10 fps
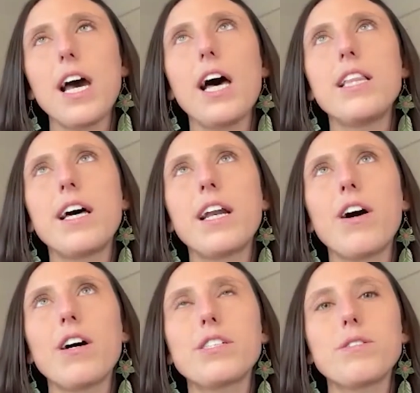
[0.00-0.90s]
And then I
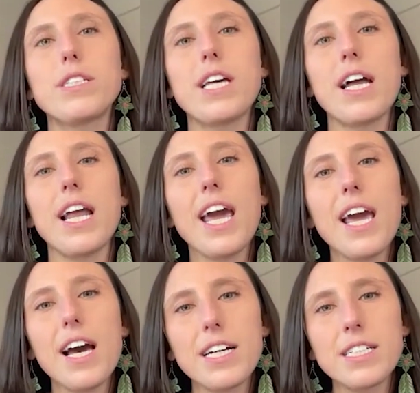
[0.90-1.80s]
also said,
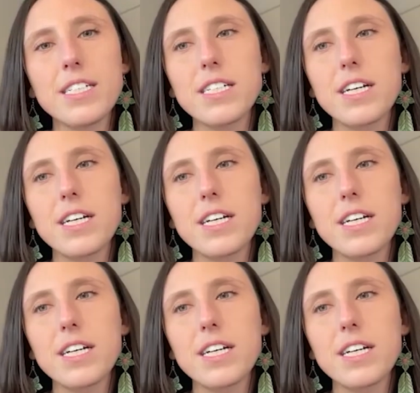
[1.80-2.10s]
and